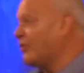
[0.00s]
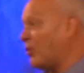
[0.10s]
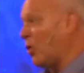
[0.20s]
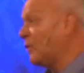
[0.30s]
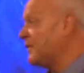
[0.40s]
their
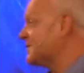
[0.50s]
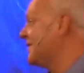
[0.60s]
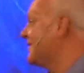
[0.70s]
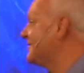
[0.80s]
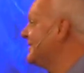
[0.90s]
old
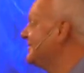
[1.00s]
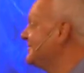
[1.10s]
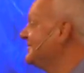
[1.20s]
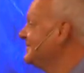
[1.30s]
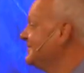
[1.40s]
facility,
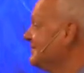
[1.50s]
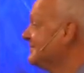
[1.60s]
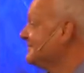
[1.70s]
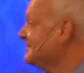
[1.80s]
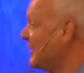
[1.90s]

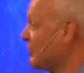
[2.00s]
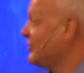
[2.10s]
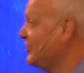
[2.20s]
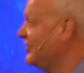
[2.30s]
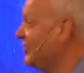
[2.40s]
they were
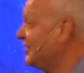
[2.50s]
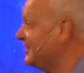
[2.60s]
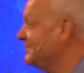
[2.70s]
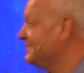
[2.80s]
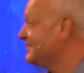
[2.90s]
doing good.
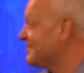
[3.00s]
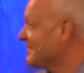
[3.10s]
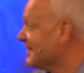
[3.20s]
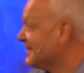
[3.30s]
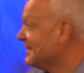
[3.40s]

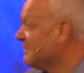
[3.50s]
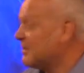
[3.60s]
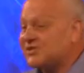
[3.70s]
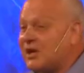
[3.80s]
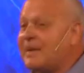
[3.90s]

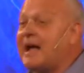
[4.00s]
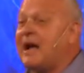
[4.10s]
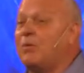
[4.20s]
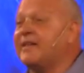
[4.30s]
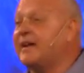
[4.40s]
But
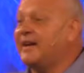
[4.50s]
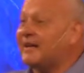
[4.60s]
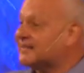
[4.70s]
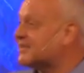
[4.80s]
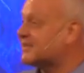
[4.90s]
somehow, when they
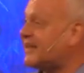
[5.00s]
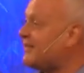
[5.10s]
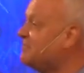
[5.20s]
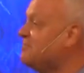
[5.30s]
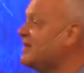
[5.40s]
got this
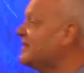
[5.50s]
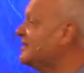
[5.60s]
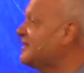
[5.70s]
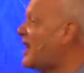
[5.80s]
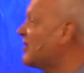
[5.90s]
$7
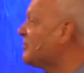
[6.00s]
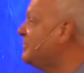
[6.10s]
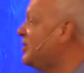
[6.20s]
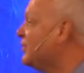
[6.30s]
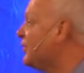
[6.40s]
million
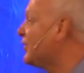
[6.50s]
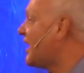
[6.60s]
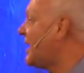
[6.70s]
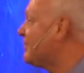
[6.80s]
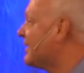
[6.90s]
beautiful
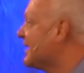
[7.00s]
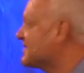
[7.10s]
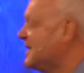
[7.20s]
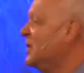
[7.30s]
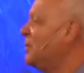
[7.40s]

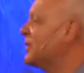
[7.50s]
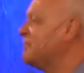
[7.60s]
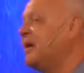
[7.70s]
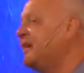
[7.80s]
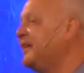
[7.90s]
complex with
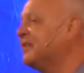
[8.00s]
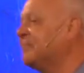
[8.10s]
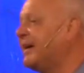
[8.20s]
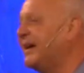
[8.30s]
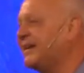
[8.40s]
money in the
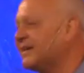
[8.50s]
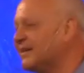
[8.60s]
bank,